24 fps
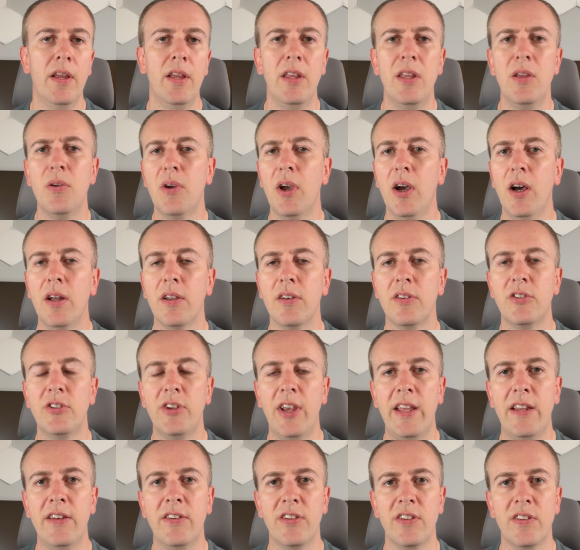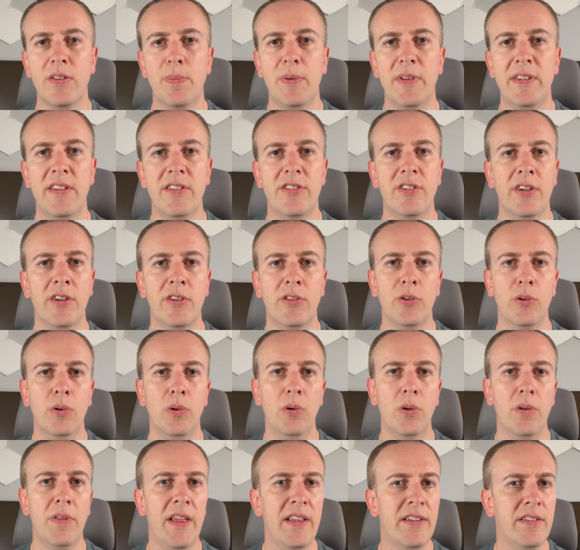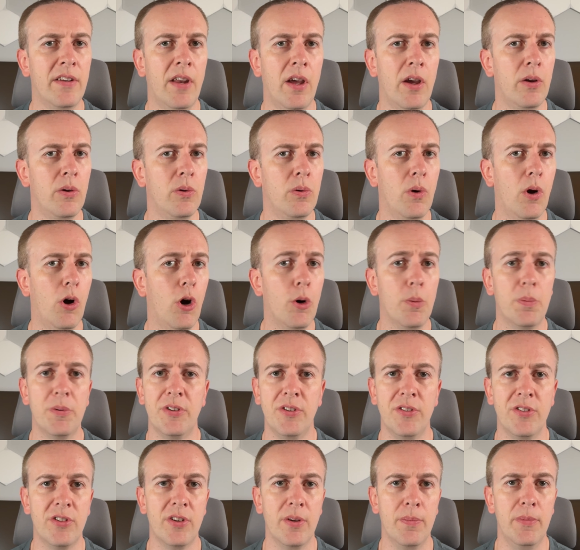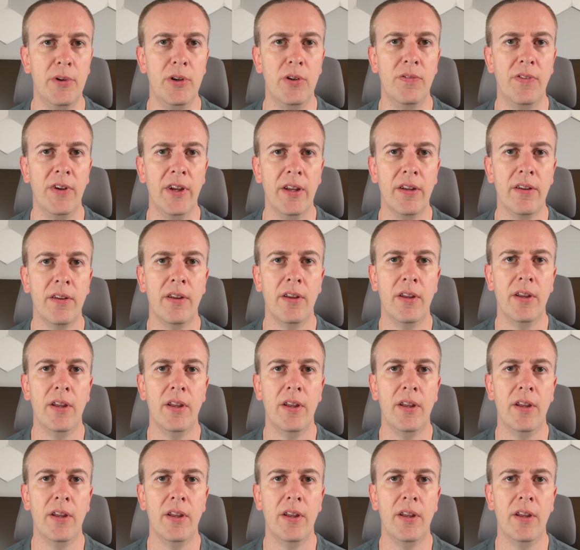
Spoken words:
You can't change this position at all, there's no options to move it.